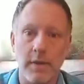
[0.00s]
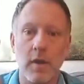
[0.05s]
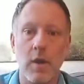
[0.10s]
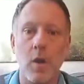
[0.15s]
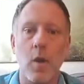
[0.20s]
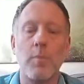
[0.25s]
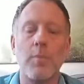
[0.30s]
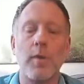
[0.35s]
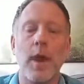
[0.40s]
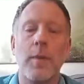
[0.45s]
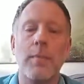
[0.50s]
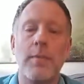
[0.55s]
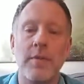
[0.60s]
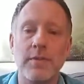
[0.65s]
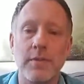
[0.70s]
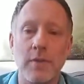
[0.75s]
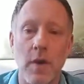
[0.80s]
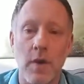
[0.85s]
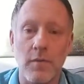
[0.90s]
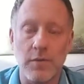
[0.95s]
open up in
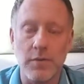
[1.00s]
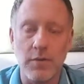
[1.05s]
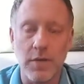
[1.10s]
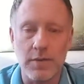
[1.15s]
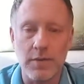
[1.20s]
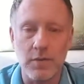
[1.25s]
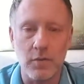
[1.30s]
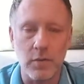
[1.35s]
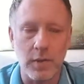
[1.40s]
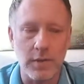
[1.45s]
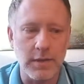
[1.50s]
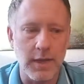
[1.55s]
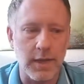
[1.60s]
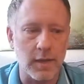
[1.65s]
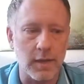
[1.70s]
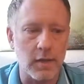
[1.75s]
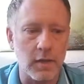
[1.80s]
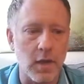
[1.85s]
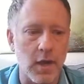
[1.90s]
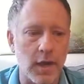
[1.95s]
this conversation, really take
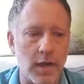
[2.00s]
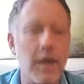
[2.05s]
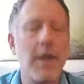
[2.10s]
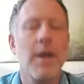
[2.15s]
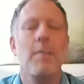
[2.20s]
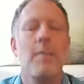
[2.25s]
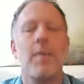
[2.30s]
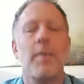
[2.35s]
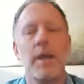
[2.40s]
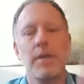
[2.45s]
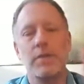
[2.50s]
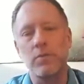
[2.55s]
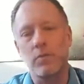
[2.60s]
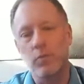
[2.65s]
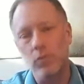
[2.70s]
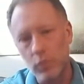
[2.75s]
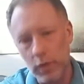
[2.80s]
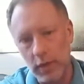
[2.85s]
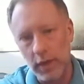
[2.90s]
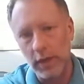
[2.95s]
a look. But it's
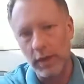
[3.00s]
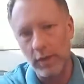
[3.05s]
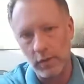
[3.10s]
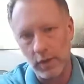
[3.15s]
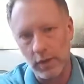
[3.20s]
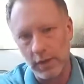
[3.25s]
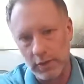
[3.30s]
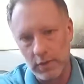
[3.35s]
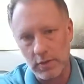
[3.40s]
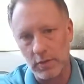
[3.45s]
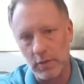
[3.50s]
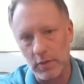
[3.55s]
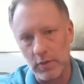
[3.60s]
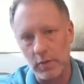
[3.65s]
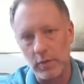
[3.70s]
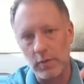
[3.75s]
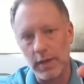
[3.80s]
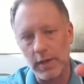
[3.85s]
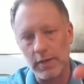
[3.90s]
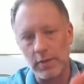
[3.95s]
really, really
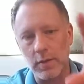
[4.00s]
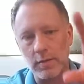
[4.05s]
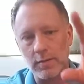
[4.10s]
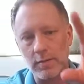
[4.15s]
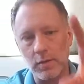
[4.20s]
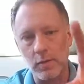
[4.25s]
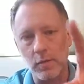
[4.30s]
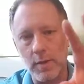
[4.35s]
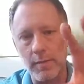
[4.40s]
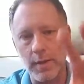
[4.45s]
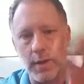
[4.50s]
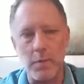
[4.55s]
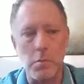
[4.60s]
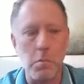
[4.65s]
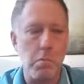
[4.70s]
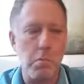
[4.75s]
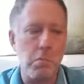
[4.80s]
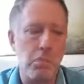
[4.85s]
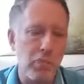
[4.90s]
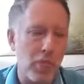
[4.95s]
true in terms of women.
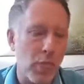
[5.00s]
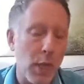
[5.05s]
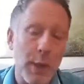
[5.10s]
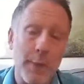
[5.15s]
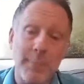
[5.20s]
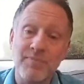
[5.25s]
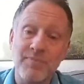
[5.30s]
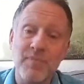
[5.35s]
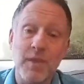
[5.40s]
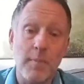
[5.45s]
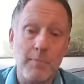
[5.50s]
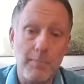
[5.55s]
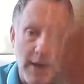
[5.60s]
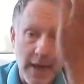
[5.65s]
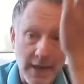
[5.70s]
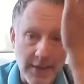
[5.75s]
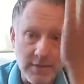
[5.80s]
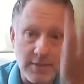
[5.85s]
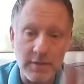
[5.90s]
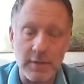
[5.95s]

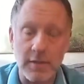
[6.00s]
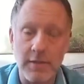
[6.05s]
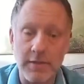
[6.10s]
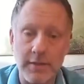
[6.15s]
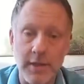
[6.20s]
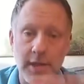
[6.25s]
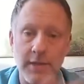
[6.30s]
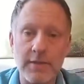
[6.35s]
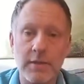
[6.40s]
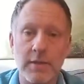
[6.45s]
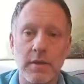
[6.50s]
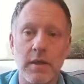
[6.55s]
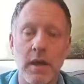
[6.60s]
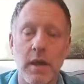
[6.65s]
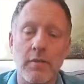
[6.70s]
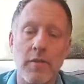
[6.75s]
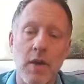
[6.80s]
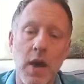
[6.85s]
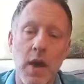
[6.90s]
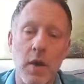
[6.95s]
Pedestalization
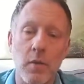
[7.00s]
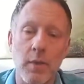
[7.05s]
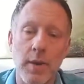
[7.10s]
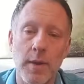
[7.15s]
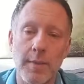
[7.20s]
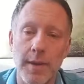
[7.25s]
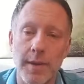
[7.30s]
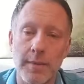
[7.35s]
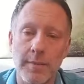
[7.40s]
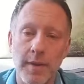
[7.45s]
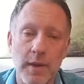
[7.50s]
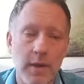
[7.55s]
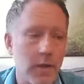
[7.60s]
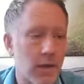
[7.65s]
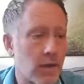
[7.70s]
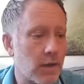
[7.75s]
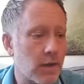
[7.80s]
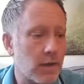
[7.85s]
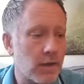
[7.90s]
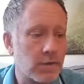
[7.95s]
of hot women.
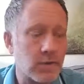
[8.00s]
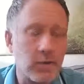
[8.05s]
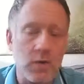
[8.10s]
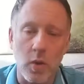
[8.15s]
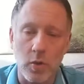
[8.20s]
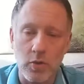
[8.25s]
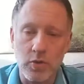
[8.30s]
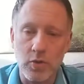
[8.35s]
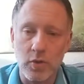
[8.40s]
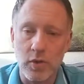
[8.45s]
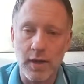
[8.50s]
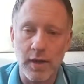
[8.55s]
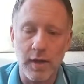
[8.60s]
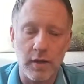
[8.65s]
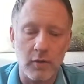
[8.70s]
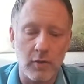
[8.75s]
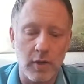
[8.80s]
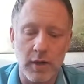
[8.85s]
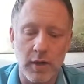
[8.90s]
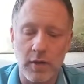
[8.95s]
It's culturally
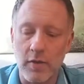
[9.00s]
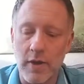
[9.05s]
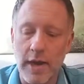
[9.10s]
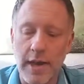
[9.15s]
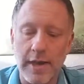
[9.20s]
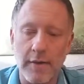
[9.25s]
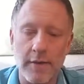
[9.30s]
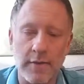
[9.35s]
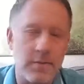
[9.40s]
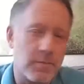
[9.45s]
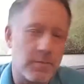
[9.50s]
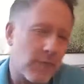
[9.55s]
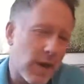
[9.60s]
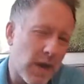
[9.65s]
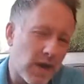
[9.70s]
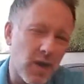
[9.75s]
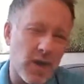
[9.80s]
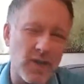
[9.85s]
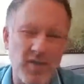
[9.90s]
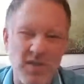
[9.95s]
ingrained. There's some
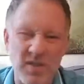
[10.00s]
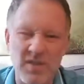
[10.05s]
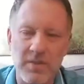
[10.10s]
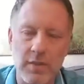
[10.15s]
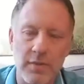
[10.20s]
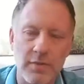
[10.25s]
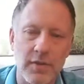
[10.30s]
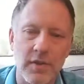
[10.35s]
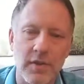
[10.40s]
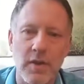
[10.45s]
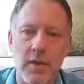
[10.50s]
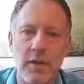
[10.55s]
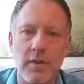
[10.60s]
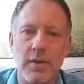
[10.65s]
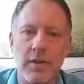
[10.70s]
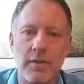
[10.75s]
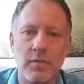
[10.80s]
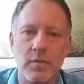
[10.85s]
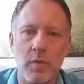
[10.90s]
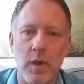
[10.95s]
biological stuff in there
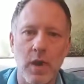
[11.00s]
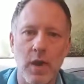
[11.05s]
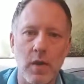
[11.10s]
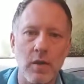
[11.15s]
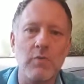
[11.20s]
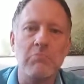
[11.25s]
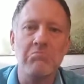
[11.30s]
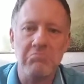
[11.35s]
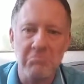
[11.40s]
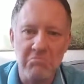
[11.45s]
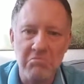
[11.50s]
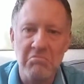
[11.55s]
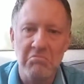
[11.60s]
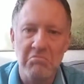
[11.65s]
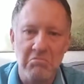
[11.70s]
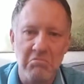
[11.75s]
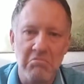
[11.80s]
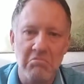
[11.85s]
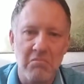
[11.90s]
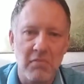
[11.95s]
as well.
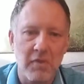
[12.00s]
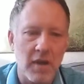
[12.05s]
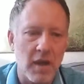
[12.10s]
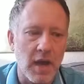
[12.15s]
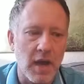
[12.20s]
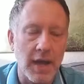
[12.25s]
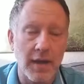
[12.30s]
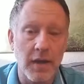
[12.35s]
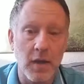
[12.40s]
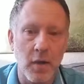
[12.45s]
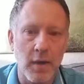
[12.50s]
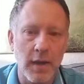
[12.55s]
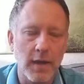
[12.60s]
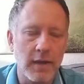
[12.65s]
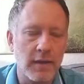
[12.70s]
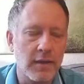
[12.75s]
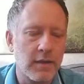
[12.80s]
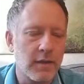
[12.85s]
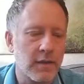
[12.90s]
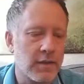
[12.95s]
I know it.
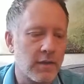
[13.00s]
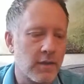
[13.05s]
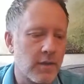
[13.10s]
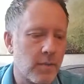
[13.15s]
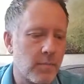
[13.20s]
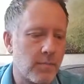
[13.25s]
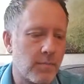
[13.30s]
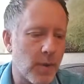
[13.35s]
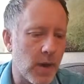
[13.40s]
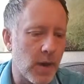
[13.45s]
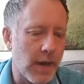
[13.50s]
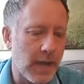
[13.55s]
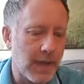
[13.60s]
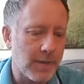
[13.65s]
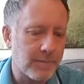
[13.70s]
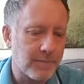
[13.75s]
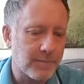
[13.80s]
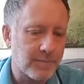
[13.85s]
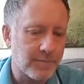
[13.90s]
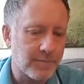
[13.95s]
But